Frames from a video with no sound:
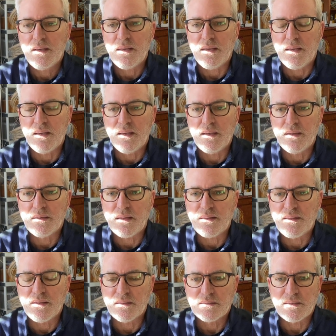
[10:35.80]
And I
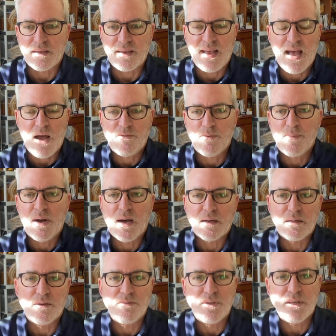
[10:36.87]
think it's like a half a
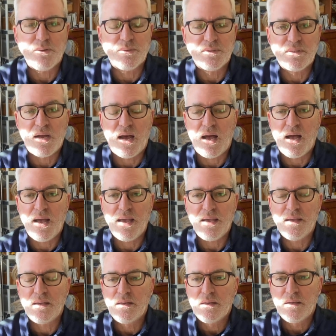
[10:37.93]
bottle of liquid
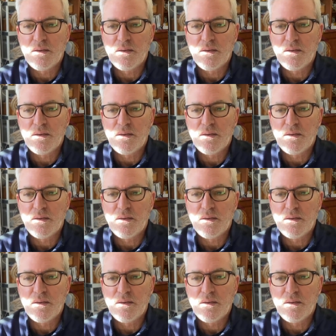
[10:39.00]
dye